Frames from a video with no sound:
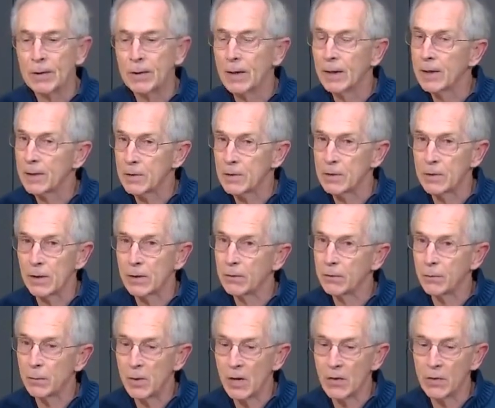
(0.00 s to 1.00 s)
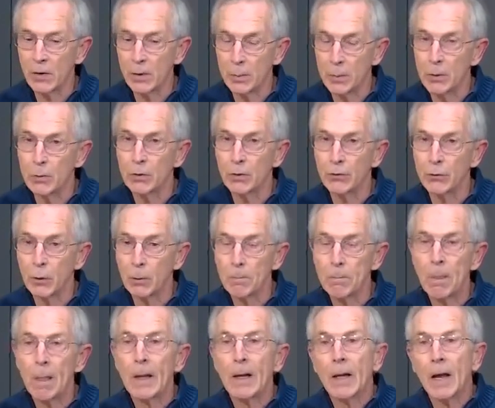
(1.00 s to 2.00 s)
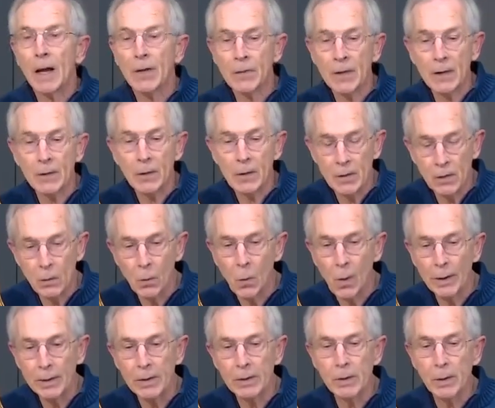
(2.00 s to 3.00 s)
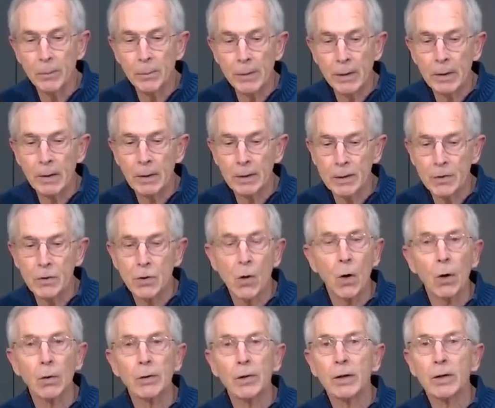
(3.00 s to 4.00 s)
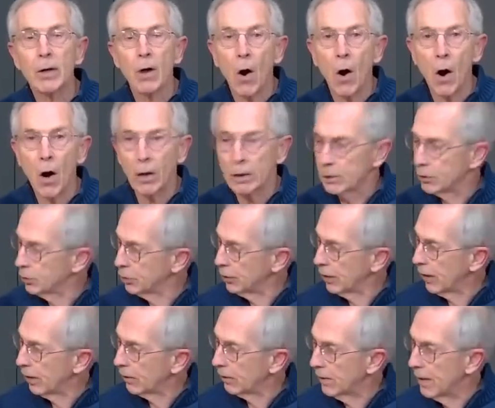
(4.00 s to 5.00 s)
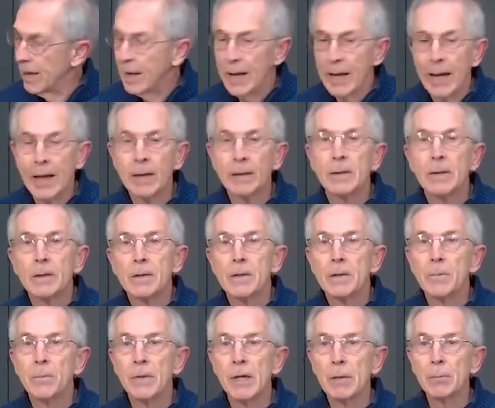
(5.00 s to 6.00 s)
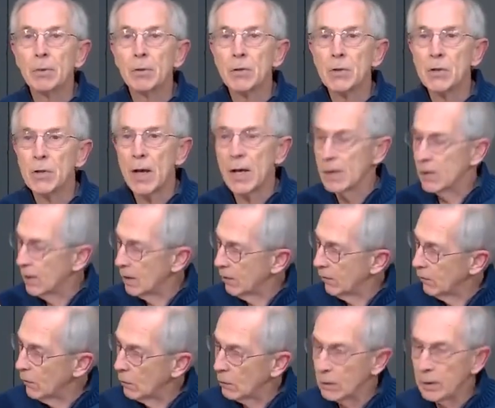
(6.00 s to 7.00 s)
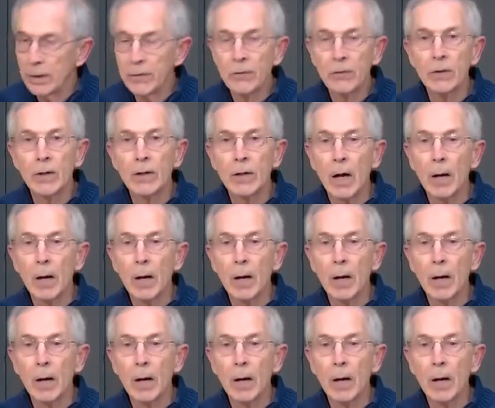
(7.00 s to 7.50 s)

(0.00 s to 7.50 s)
Yes, they're very beautiful. And then the one in the middle is called a conch shell. And people say that if you lift it